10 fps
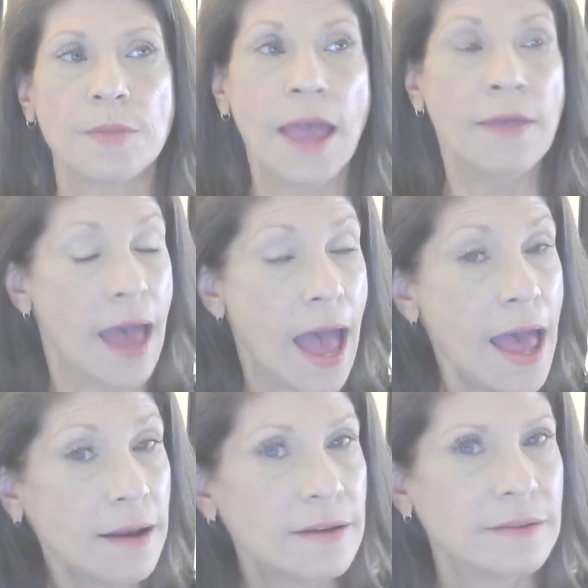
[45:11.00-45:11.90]
and
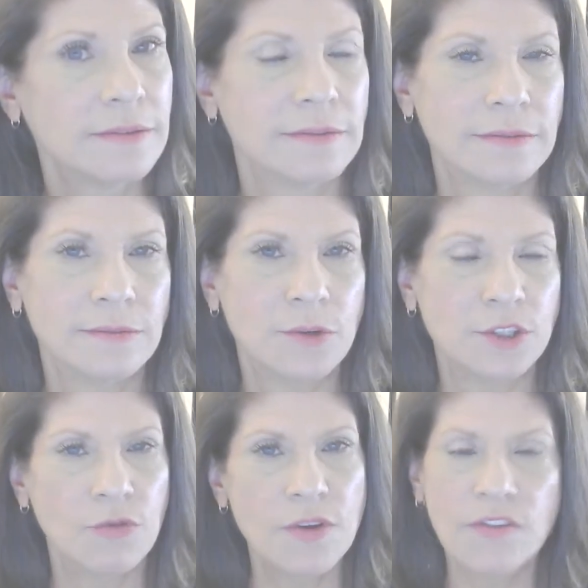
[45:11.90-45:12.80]
that was
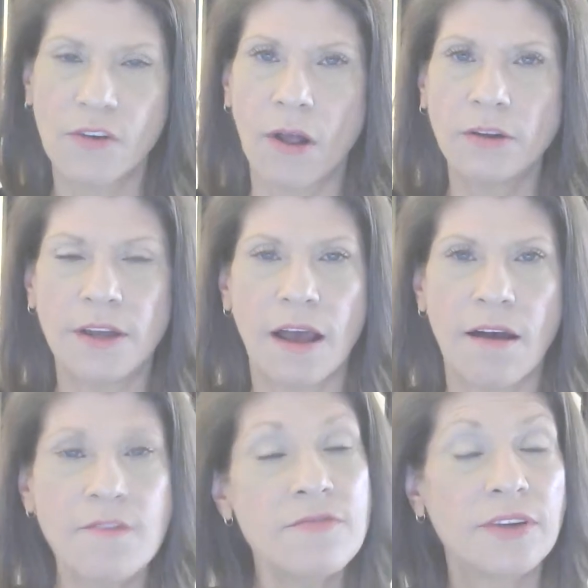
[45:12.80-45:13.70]
a result
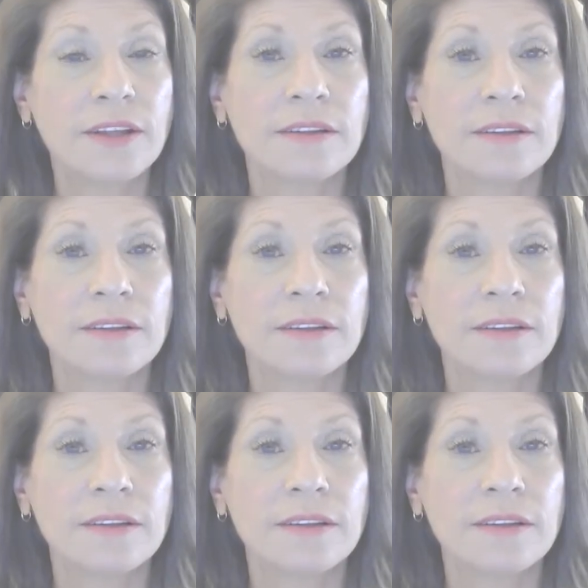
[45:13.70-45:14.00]
of